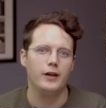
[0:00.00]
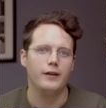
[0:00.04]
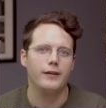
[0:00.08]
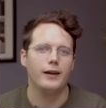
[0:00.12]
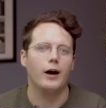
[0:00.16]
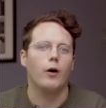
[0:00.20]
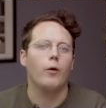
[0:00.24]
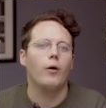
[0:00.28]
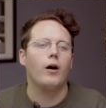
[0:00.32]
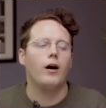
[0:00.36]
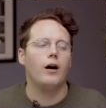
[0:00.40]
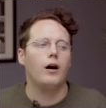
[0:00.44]

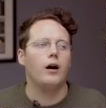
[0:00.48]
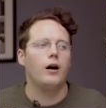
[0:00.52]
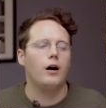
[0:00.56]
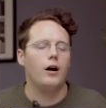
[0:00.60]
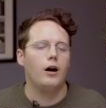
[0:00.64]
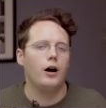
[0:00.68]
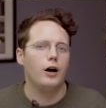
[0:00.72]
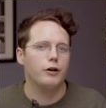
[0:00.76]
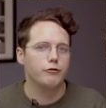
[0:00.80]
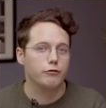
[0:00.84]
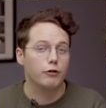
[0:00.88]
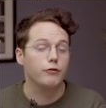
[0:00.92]
Now,
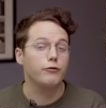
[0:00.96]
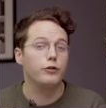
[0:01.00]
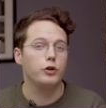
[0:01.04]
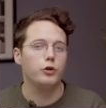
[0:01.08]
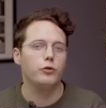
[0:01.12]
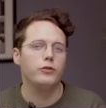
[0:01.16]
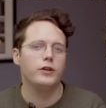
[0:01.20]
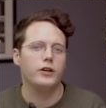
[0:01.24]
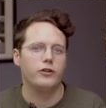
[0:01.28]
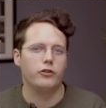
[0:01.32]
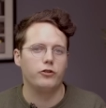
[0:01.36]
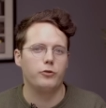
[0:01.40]
I
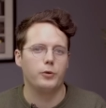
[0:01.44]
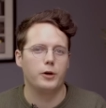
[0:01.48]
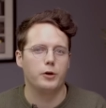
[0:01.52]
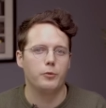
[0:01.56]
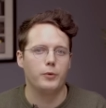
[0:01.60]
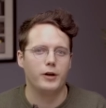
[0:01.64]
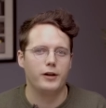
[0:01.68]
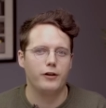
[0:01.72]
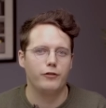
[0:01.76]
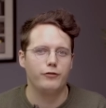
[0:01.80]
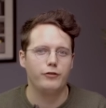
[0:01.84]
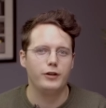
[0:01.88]
reviewed the
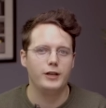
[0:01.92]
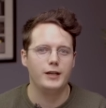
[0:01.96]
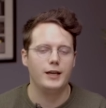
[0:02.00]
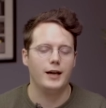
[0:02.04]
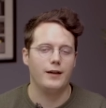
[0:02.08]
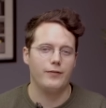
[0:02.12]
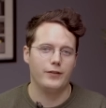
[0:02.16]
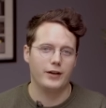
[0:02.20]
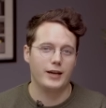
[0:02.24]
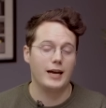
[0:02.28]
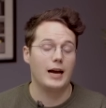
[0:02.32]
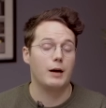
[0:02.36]
S21 FE
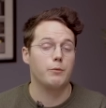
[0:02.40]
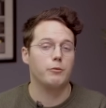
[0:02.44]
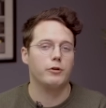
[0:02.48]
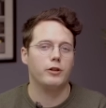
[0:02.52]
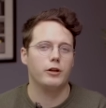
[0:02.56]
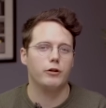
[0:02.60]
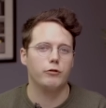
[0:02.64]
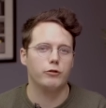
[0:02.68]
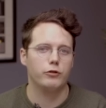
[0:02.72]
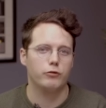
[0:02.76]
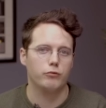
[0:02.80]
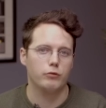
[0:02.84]
and the camera
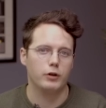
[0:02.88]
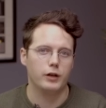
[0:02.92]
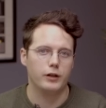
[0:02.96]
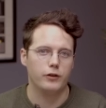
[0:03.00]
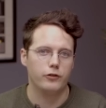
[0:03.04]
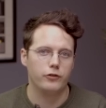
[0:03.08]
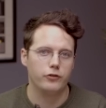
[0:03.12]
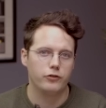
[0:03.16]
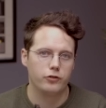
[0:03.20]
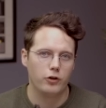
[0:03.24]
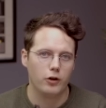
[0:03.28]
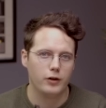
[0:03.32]
there is really
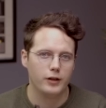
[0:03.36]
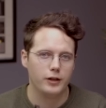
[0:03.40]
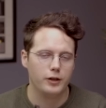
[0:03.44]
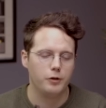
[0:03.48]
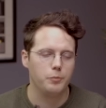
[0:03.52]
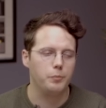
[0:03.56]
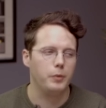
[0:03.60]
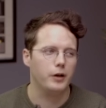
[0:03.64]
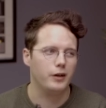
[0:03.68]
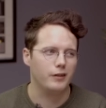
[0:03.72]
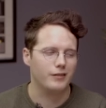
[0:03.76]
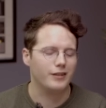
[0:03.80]

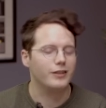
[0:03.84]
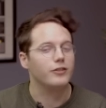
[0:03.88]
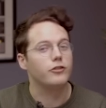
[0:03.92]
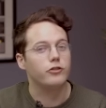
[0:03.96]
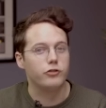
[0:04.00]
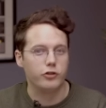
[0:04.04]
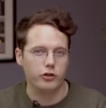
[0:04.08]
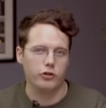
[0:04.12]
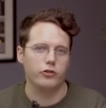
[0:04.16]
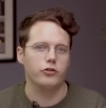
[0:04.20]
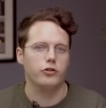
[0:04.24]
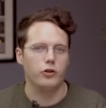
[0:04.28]
solid, but it's
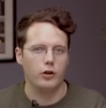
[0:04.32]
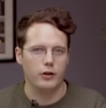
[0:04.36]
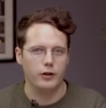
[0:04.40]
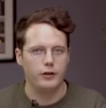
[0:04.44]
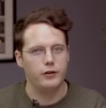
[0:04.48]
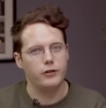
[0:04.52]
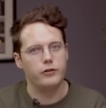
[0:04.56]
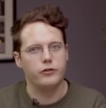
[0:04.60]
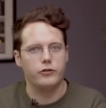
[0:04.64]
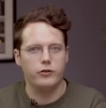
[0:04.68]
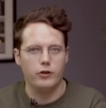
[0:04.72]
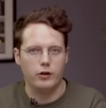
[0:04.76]
just
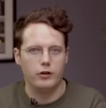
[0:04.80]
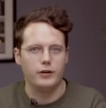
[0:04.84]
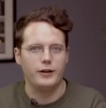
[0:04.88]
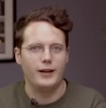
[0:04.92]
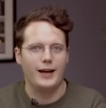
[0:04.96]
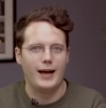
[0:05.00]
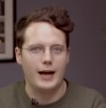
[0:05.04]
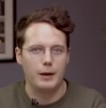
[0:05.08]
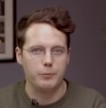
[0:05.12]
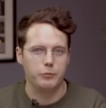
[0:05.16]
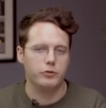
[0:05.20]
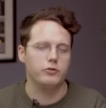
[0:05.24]
solid. It's not
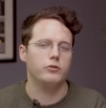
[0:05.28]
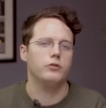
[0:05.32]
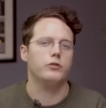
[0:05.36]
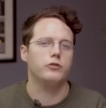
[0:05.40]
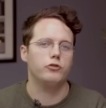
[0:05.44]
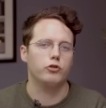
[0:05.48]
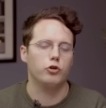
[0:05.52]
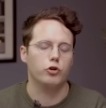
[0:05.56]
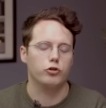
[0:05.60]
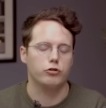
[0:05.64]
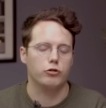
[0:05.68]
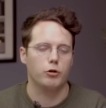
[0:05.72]
absolutely
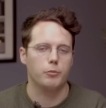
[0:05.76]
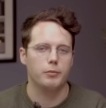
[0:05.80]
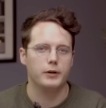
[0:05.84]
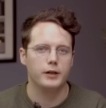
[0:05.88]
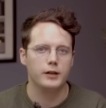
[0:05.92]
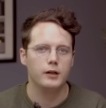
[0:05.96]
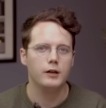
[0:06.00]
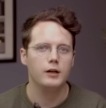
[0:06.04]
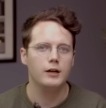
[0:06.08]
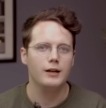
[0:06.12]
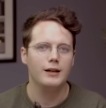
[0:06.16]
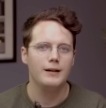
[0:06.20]

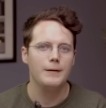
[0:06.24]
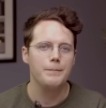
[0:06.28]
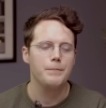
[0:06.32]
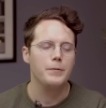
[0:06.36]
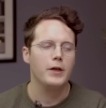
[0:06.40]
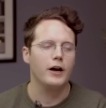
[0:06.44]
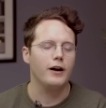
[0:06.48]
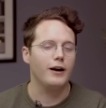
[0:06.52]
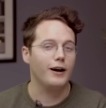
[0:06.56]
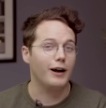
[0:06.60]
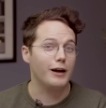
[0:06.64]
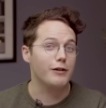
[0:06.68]
jaw-dropping.
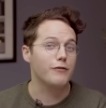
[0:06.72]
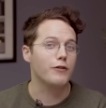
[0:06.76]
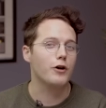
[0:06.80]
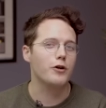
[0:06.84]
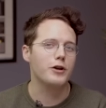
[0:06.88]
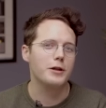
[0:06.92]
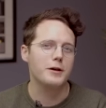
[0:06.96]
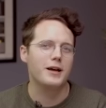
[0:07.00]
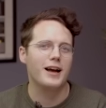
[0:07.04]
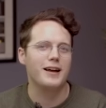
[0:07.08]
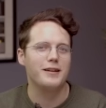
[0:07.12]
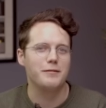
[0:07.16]
I've
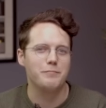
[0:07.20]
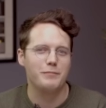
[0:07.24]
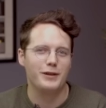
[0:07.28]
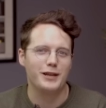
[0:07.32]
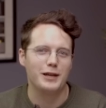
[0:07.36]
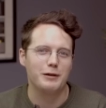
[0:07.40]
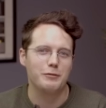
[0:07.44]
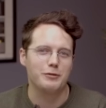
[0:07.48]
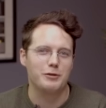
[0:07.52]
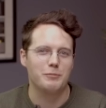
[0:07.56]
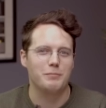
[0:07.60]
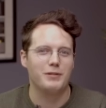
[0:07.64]
only been
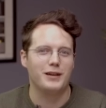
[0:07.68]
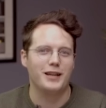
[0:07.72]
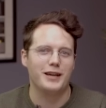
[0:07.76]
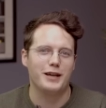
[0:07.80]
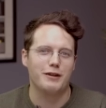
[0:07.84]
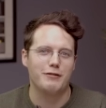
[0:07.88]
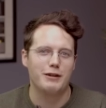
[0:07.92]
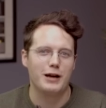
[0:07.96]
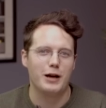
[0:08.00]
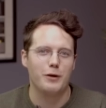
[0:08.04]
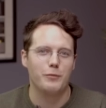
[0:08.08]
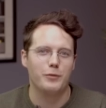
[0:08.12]
able to play
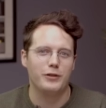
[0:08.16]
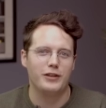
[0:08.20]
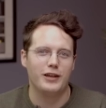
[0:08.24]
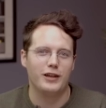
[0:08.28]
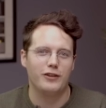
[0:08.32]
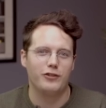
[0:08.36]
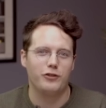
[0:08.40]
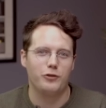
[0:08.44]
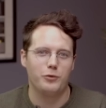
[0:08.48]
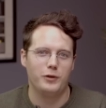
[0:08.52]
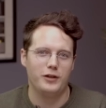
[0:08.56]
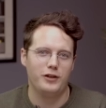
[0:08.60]
around with the
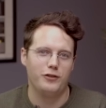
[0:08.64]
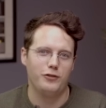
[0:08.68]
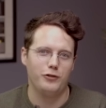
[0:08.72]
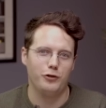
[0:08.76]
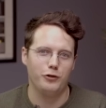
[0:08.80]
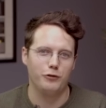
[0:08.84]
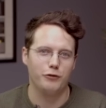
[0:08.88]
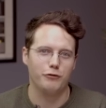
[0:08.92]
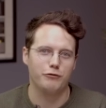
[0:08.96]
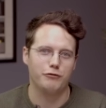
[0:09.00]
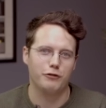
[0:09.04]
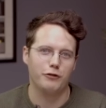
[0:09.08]

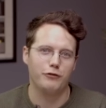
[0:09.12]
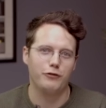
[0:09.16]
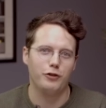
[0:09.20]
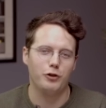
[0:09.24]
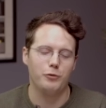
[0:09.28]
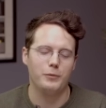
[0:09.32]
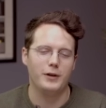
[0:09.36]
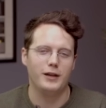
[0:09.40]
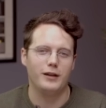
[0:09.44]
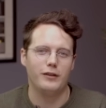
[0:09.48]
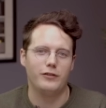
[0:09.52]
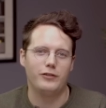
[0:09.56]
S22 for a
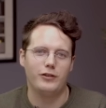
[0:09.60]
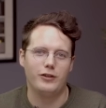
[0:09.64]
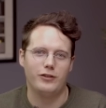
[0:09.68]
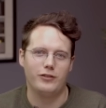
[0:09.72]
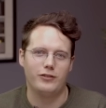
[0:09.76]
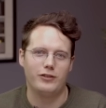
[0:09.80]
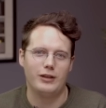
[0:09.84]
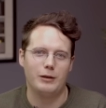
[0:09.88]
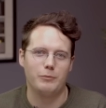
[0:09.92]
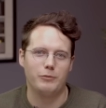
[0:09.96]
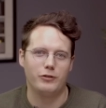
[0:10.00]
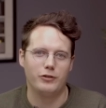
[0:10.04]
few minutes at
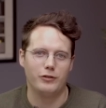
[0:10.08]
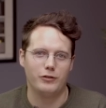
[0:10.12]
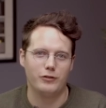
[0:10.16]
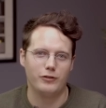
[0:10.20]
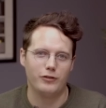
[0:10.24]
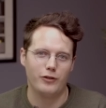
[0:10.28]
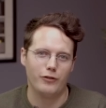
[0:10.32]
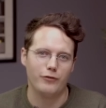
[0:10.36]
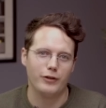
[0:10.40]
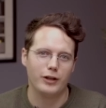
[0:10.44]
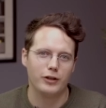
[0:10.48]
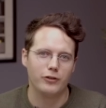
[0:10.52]

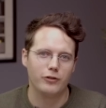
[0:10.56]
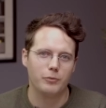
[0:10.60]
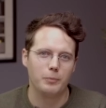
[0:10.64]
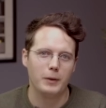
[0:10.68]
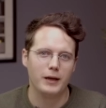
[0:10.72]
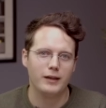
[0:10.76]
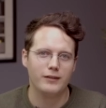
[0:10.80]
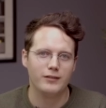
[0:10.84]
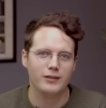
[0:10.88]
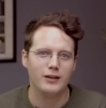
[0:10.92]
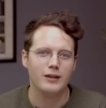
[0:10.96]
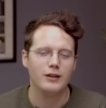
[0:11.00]
Samsung's event
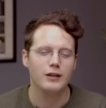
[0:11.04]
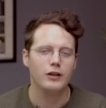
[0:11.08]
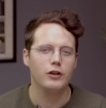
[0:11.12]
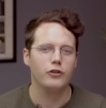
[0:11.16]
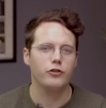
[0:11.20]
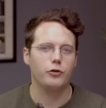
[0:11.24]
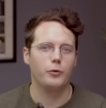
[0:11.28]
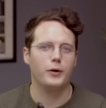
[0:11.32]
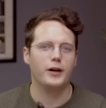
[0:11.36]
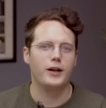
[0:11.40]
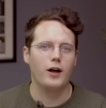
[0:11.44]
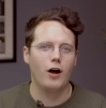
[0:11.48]
space,
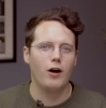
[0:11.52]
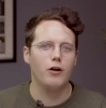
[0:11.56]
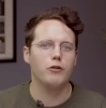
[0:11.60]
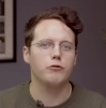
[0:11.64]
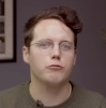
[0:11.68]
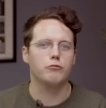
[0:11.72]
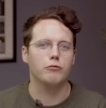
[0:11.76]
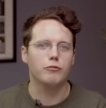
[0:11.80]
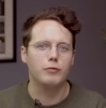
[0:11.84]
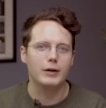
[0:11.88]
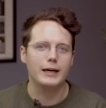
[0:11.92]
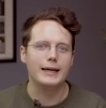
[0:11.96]
so I can't
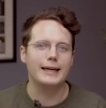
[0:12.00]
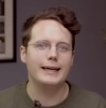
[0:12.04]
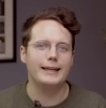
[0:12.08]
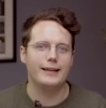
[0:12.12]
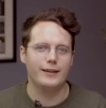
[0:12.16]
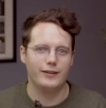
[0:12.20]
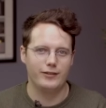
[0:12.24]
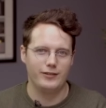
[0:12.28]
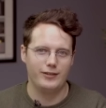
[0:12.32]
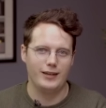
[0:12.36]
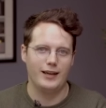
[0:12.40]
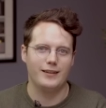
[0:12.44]
really
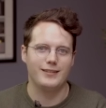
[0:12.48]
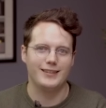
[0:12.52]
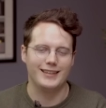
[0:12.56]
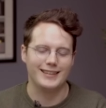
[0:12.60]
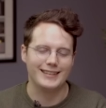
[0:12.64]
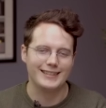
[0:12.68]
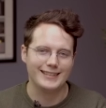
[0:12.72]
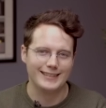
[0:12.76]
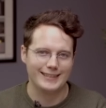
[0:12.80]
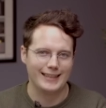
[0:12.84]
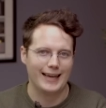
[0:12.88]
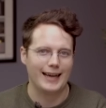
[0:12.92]
assess
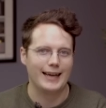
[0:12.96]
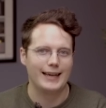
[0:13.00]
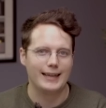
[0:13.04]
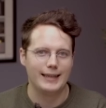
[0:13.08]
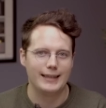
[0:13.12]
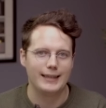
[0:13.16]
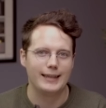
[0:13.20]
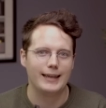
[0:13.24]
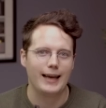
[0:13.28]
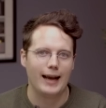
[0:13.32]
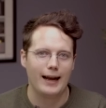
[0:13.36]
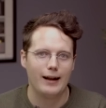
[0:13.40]

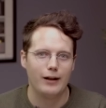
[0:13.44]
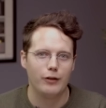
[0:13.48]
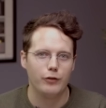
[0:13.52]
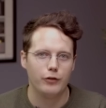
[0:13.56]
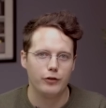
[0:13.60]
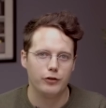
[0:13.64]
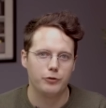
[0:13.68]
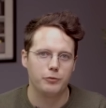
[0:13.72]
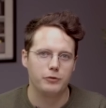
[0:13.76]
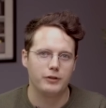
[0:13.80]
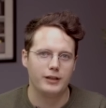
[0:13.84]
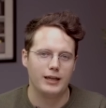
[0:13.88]
exactly how
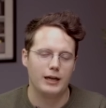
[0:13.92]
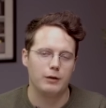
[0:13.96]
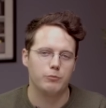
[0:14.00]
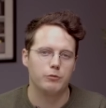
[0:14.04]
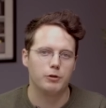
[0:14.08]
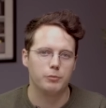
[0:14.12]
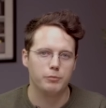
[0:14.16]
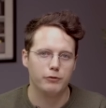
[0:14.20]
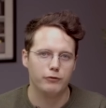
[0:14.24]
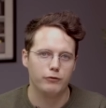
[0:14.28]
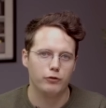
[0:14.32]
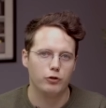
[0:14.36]
this
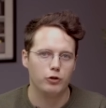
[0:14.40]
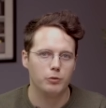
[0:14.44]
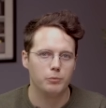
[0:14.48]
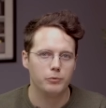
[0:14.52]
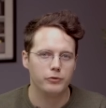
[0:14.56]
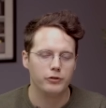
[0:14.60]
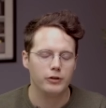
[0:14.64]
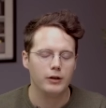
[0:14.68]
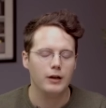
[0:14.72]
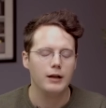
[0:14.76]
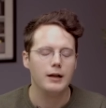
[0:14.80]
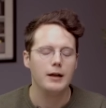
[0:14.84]
camera
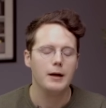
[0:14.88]
performs,